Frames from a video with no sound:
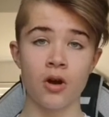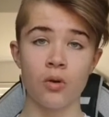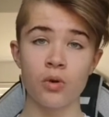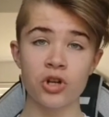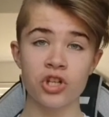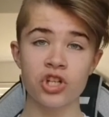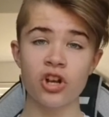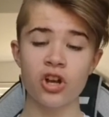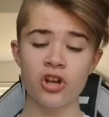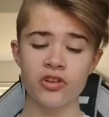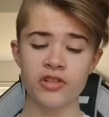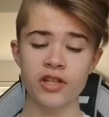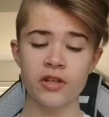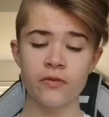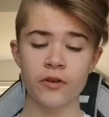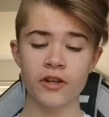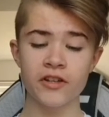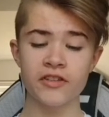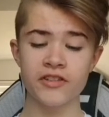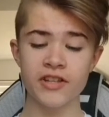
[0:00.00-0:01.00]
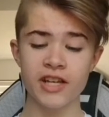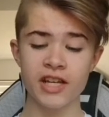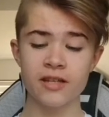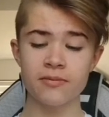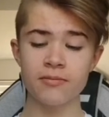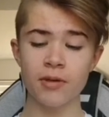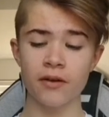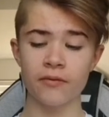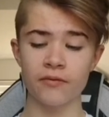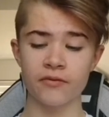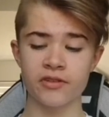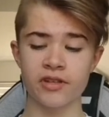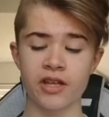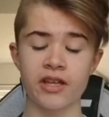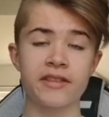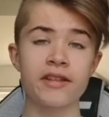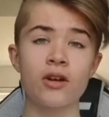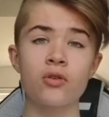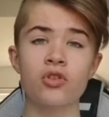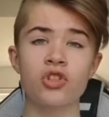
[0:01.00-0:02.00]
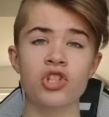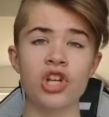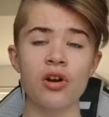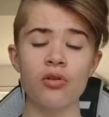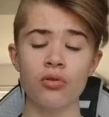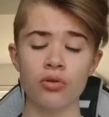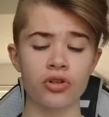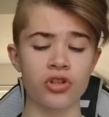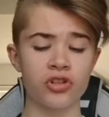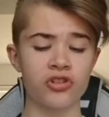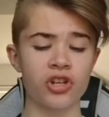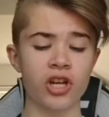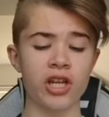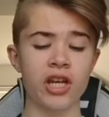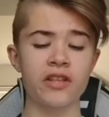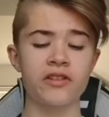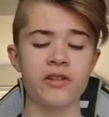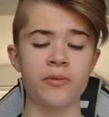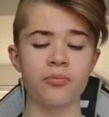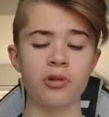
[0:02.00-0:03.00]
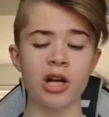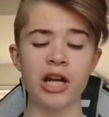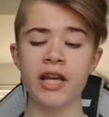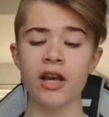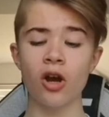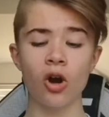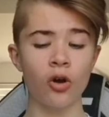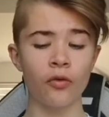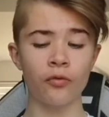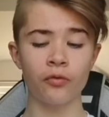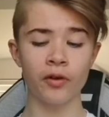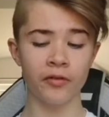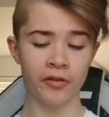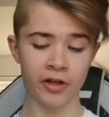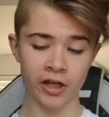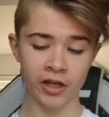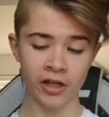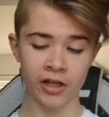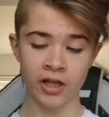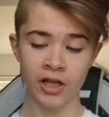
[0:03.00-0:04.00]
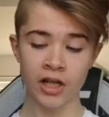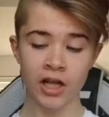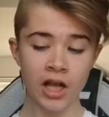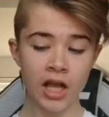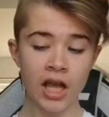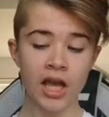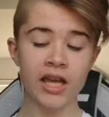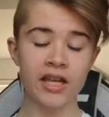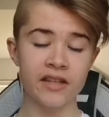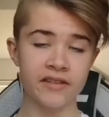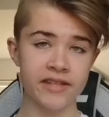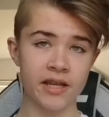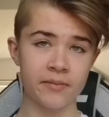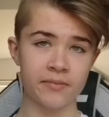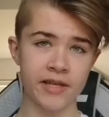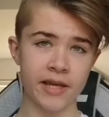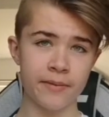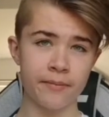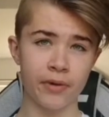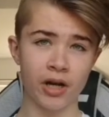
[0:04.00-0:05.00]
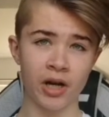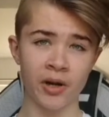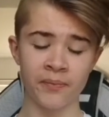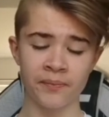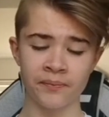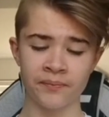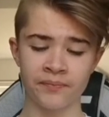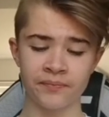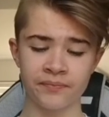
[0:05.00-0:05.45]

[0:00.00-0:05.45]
which lasted for 6 months until Gerald decided to break it off with her in September.